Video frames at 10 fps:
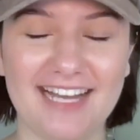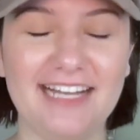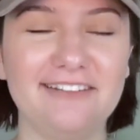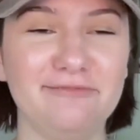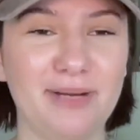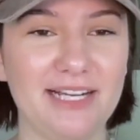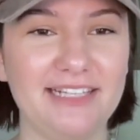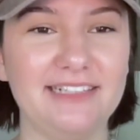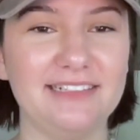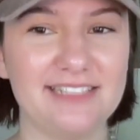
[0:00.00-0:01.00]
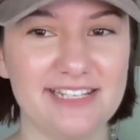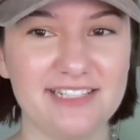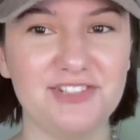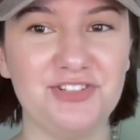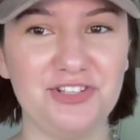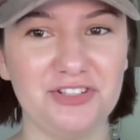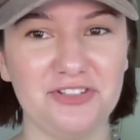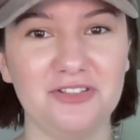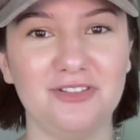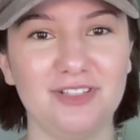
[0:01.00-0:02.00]
I have mine
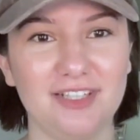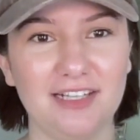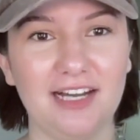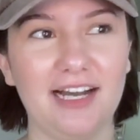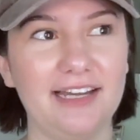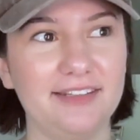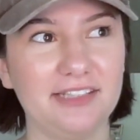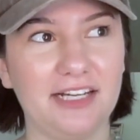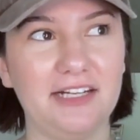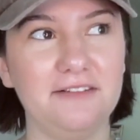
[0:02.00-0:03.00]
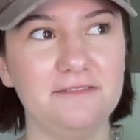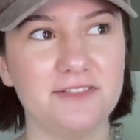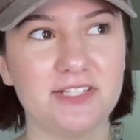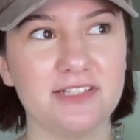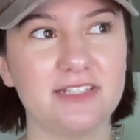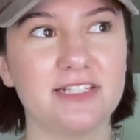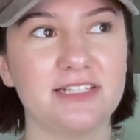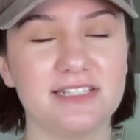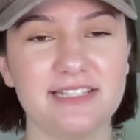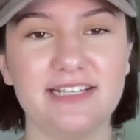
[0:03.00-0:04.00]
10-2. I'd love to
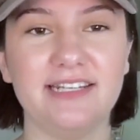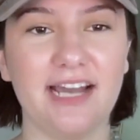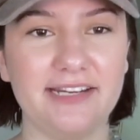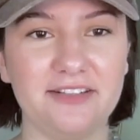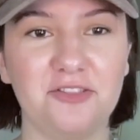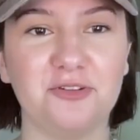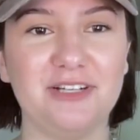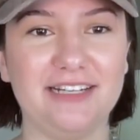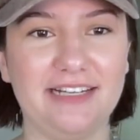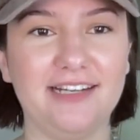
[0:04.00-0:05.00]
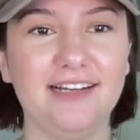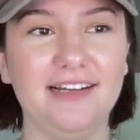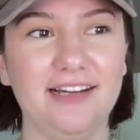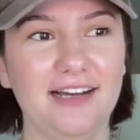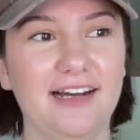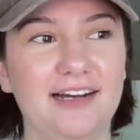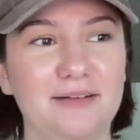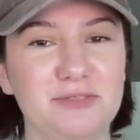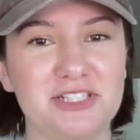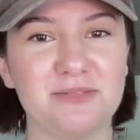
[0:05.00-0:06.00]
see a 9-3,
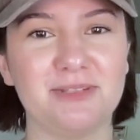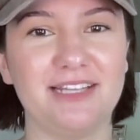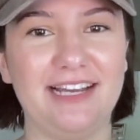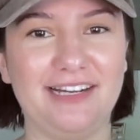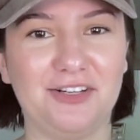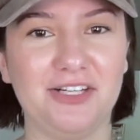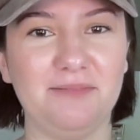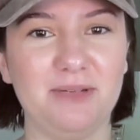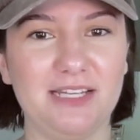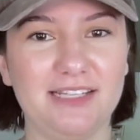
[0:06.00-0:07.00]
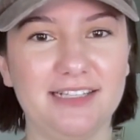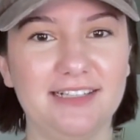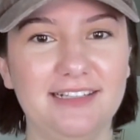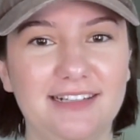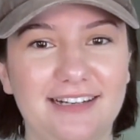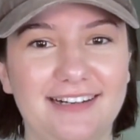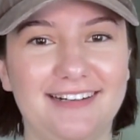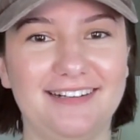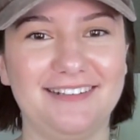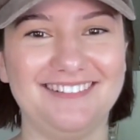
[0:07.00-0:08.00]
just with the hater in me.
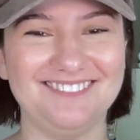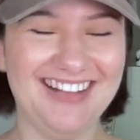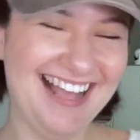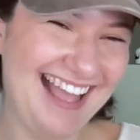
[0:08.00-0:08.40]
Um,